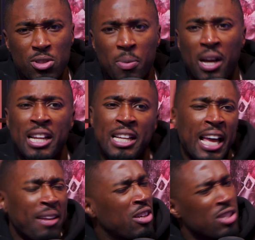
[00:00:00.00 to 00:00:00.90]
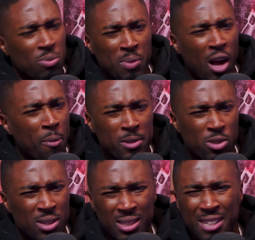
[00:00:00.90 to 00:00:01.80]
But yeah, because up
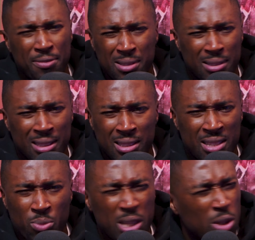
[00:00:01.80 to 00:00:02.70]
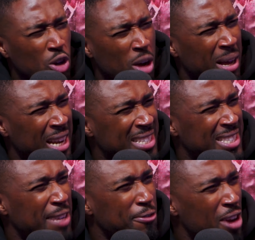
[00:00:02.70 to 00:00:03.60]
until the, even, the, you got him out like the
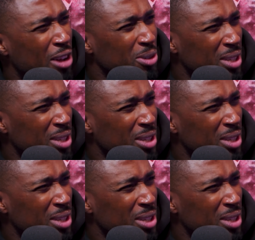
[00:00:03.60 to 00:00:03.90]
sixth round